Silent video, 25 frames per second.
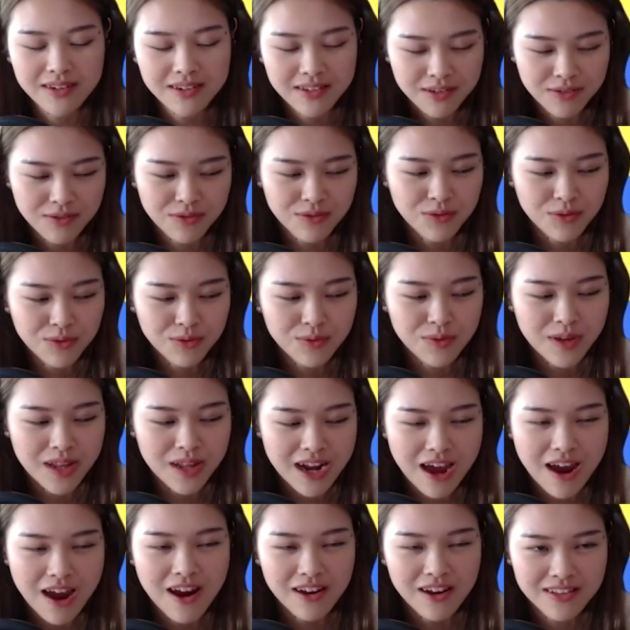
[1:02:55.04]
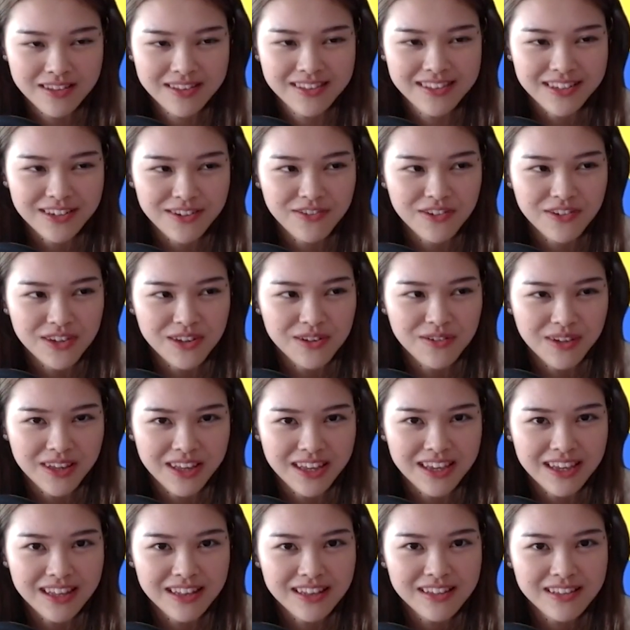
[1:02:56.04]
to do an arts degree.
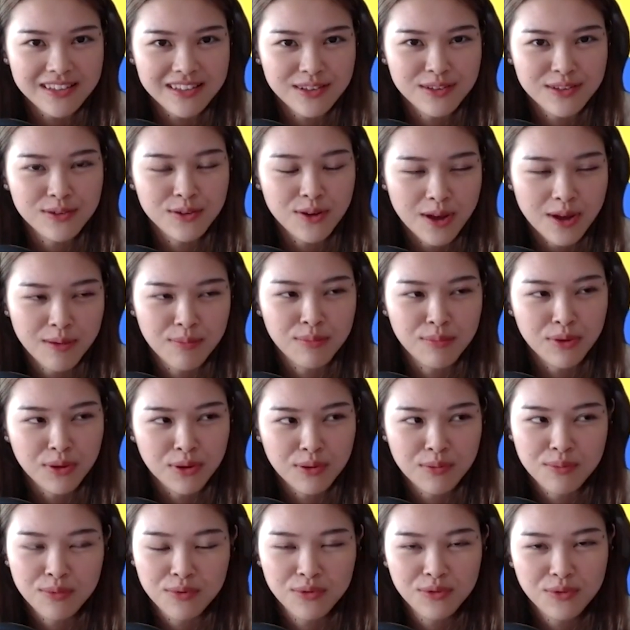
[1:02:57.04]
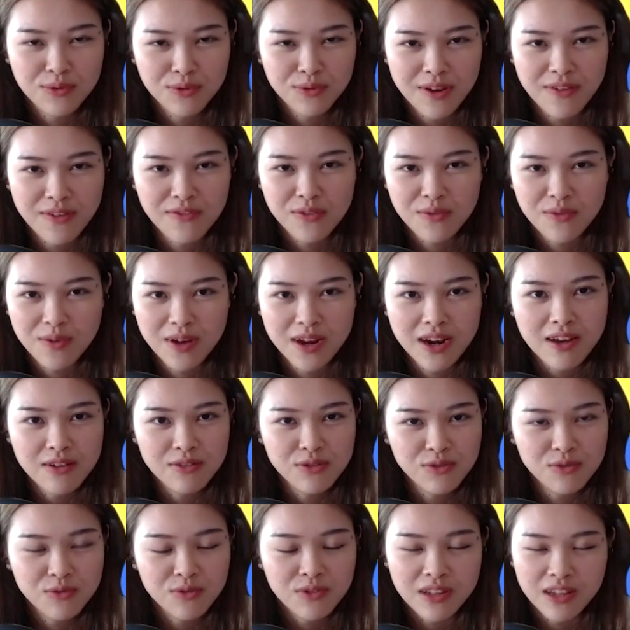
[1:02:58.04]
Okay, this is not applicable to everyone
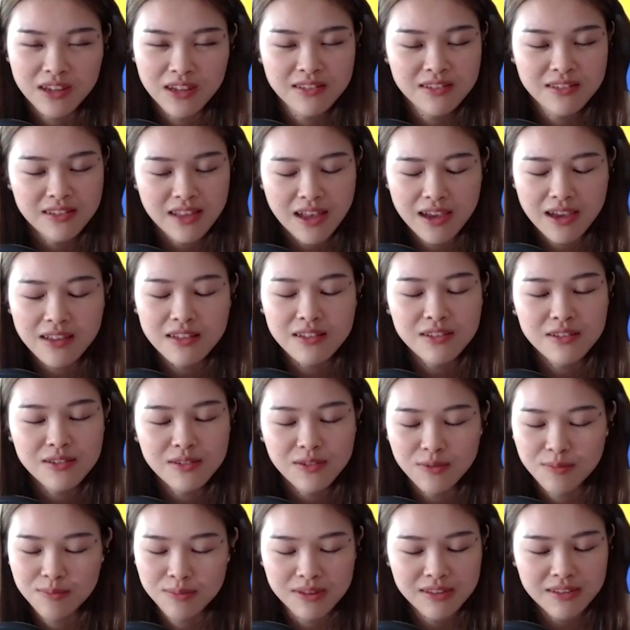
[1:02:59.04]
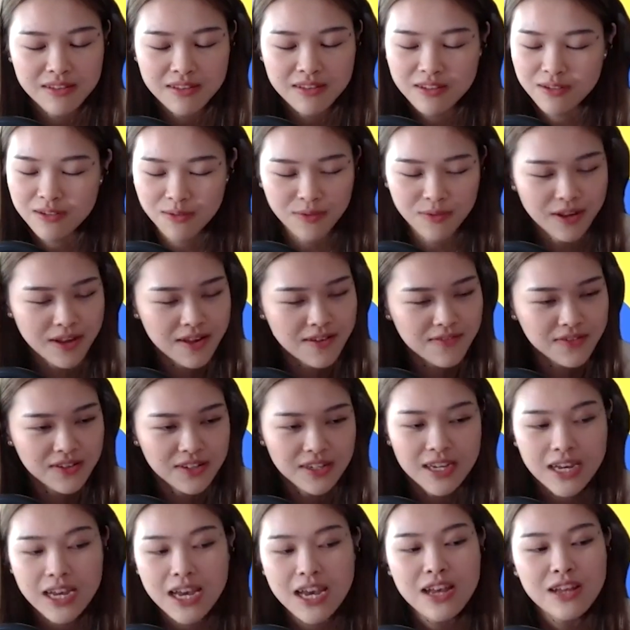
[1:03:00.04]
else who does science or business or
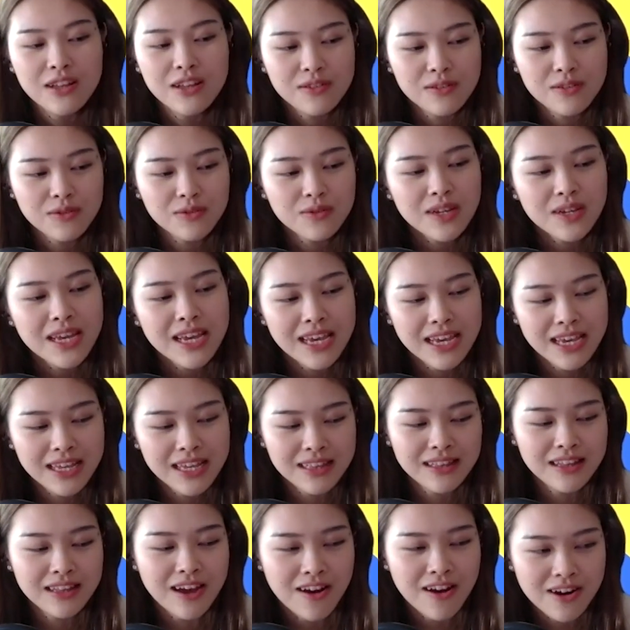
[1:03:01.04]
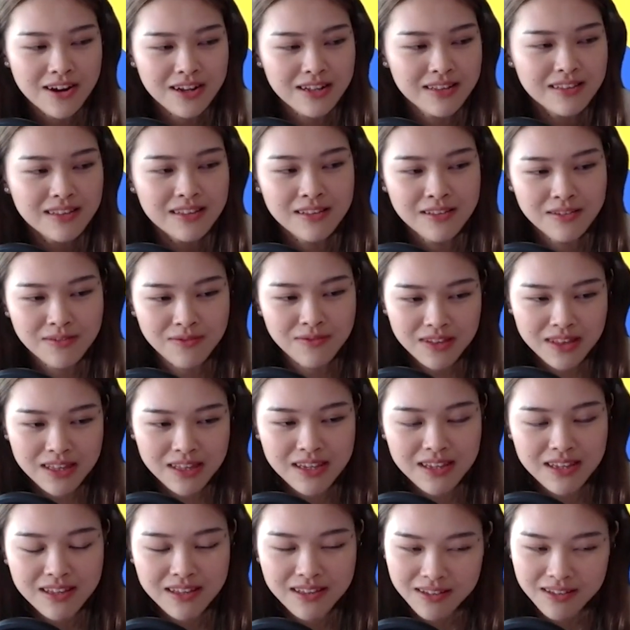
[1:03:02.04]
whatever. So in arts, it's
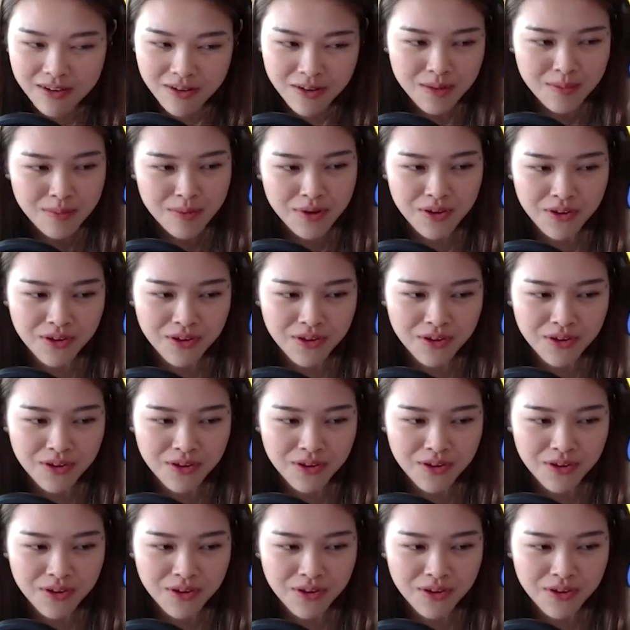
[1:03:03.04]
really all about your